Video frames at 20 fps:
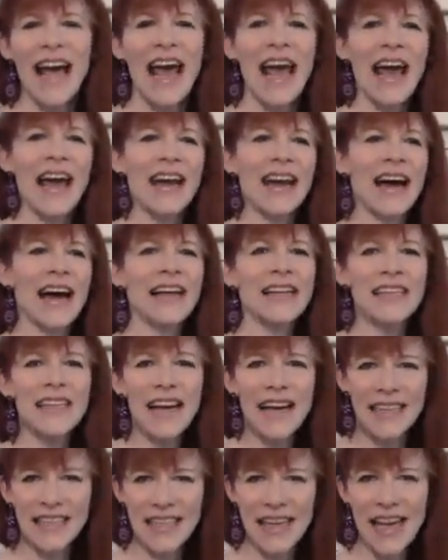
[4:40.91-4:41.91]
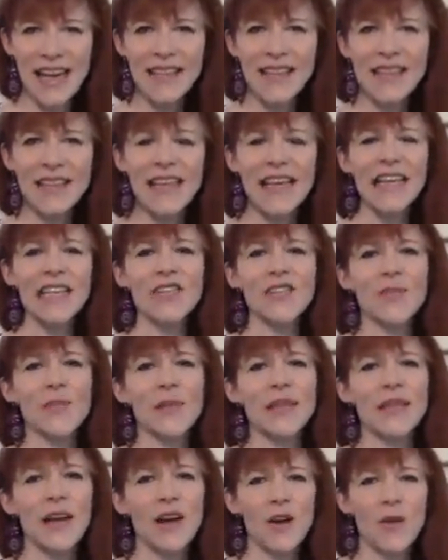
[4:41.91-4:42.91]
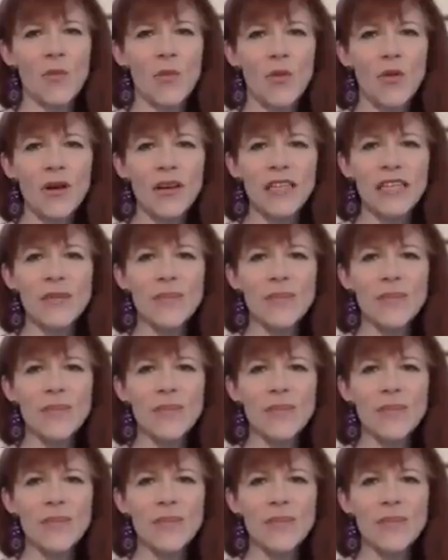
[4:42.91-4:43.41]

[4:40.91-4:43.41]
And I take the things from it that are important